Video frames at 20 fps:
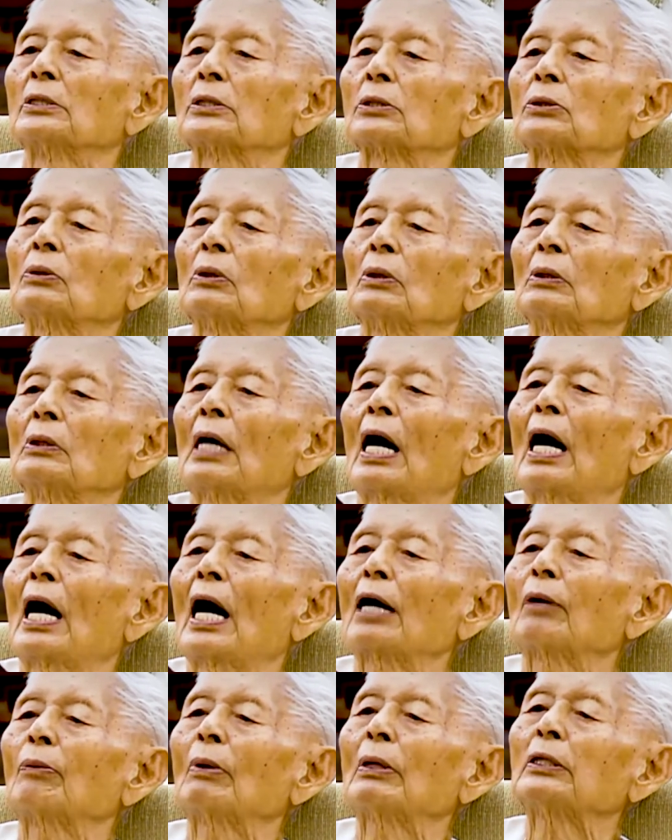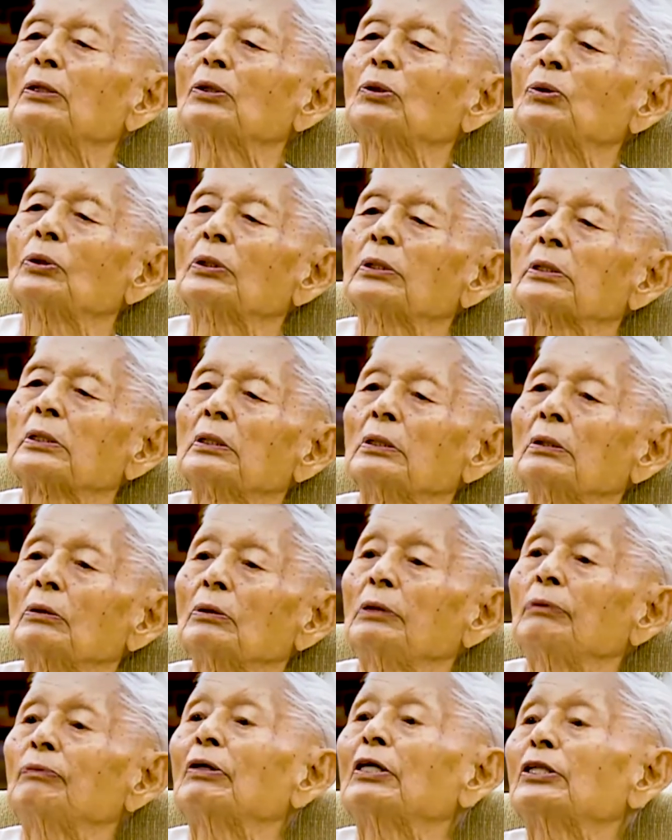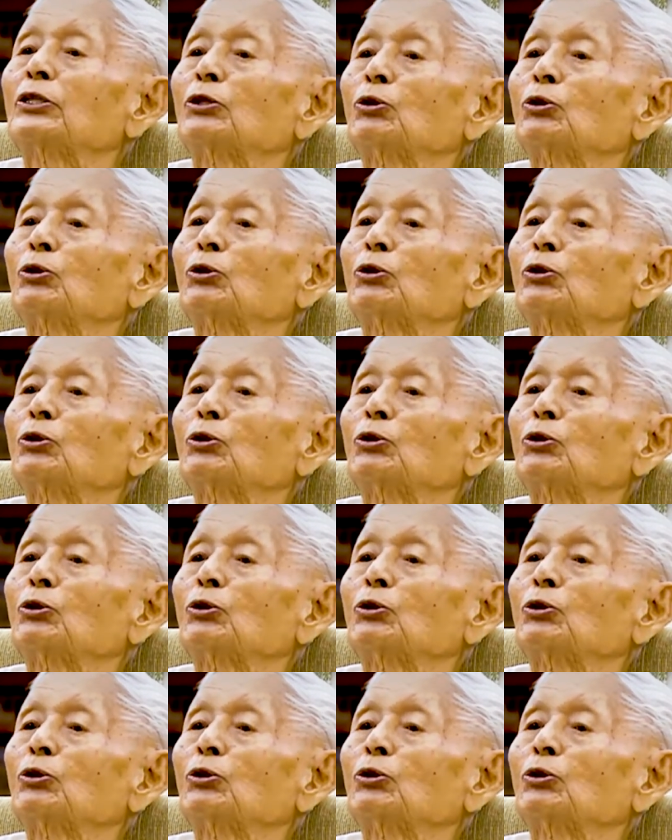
So I want to, even